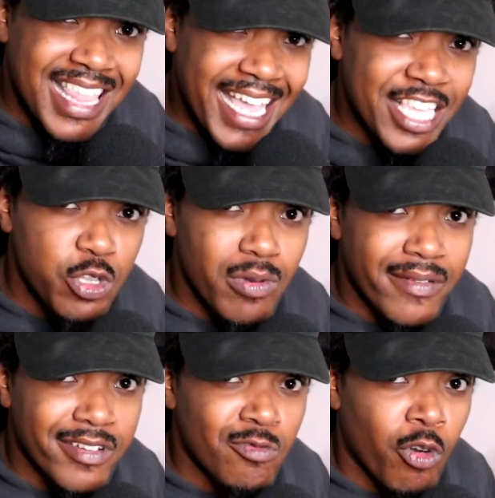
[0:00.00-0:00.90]
Thank you,
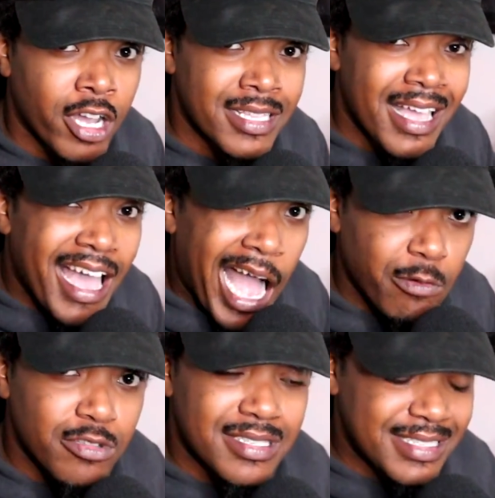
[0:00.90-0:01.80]
everyone. I
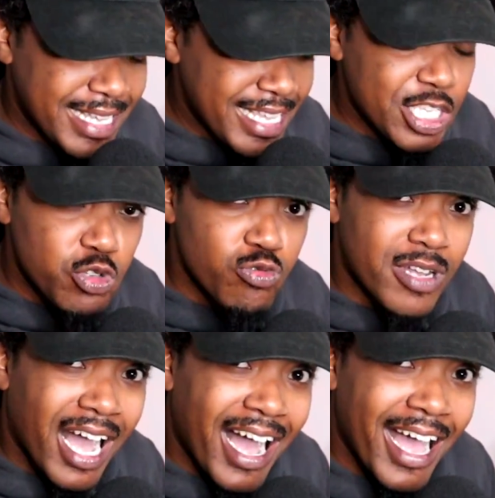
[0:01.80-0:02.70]
will see you
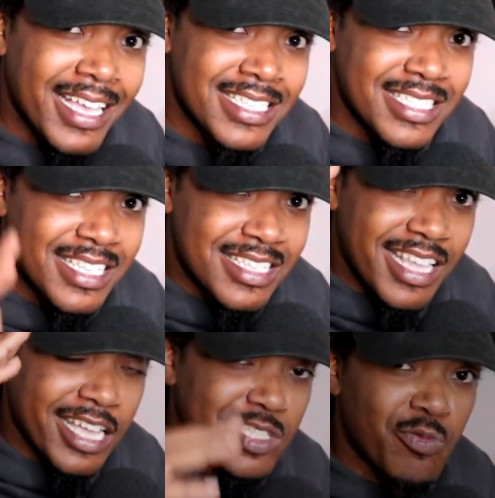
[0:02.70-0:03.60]
guys
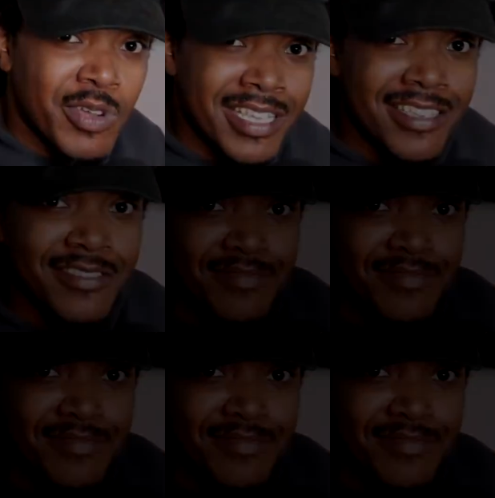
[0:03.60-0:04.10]
next week.